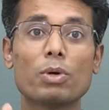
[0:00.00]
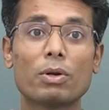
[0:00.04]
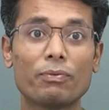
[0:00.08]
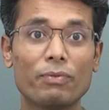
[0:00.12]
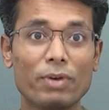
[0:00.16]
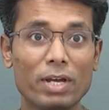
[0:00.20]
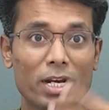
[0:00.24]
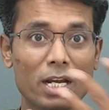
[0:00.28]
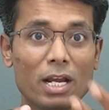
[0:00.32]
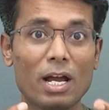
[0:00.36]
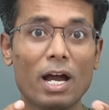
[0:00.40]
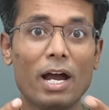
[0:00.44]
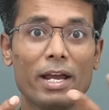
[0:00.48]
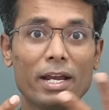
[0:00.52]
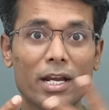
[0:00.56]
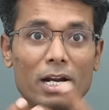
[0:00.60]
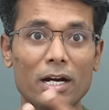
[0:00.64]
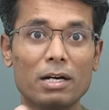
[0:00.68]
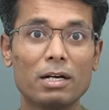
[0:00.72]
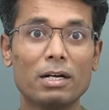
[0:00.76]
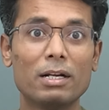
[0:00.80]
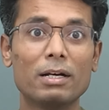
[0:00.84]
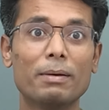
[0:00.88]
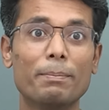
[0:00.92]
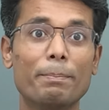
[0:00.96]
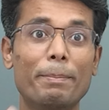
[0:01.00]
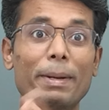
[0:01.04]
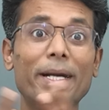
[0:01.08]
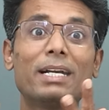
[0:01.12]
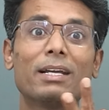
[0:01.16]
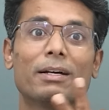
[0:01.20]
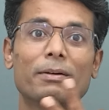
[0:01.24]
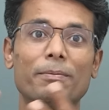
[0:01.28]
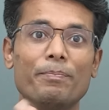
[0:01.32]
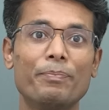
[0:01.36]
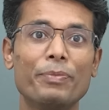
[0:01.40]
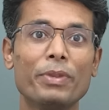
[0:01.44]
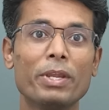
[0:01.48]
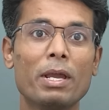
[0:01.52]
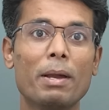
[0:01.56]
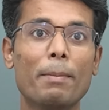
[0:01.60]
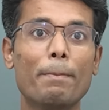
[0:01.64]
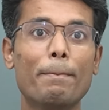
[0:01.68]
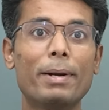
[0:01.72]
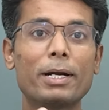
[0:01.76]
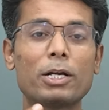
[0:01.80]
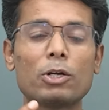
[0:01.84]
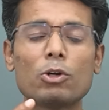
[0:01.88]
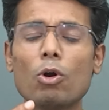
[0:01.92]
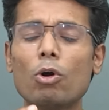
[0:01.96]
were very high and better.
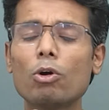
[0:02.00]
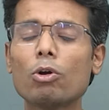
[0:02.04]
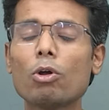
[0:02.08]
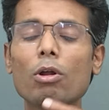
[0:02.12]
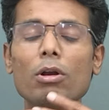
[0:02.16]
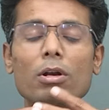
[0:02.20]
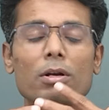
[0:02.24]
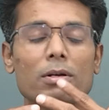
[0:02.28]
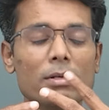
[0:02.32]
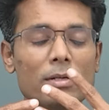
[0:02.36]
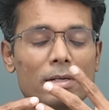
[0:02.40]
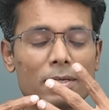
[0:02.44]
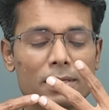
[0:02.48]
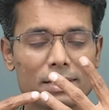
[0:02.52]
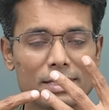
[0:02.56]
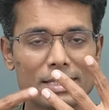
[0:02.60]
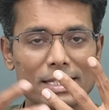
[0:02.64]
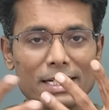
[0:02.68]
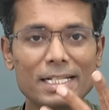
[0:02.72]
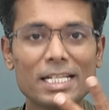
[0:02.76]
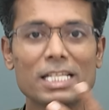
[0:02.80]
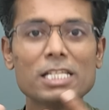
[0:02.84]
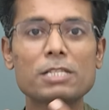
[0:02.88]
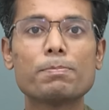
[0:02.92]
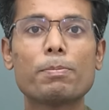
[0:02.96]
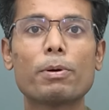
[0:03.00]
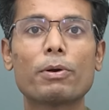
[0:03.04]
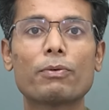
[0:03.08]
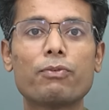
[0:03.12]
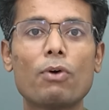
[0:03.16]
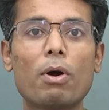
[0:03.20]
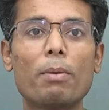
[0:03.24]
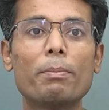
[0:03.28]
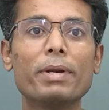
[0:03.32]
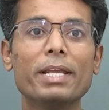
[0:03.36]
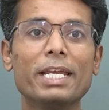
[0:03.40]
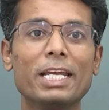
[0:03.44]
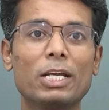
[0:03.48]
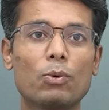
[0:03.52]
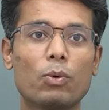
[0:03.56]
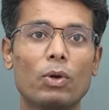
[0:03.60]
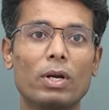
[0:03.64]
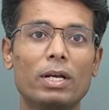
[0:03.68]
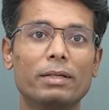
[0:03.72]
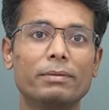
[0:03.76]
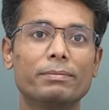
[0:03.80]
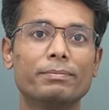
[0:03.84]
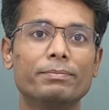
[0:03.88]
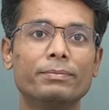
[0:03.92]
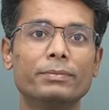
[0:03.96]
But not all cities performed
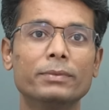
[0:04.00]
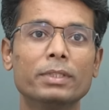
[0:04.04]
equally.